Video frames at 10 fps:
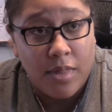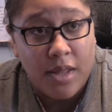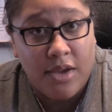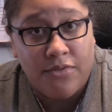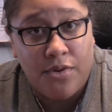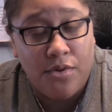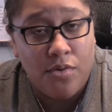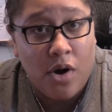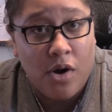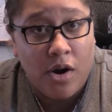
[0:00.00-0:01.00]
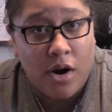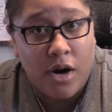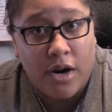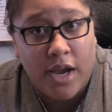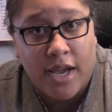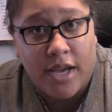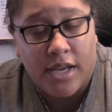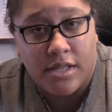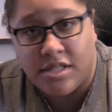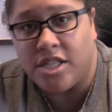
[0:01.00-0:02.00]
If you are
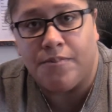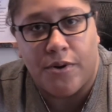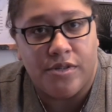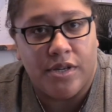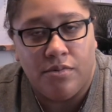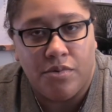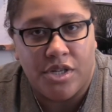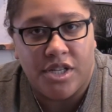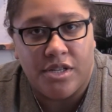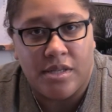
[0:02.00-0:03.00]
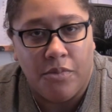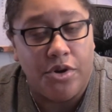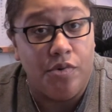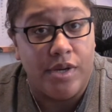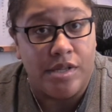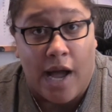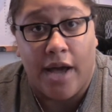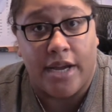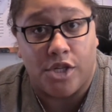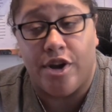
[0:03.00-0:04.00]
a cis person, which is someone who is
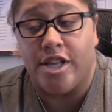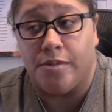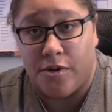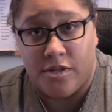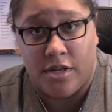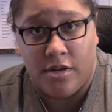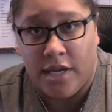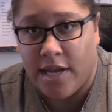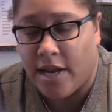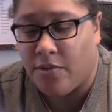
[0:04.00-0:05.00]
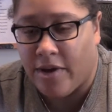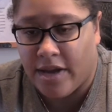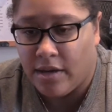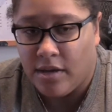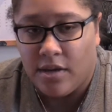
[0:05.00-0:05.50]
not a trans person in any way,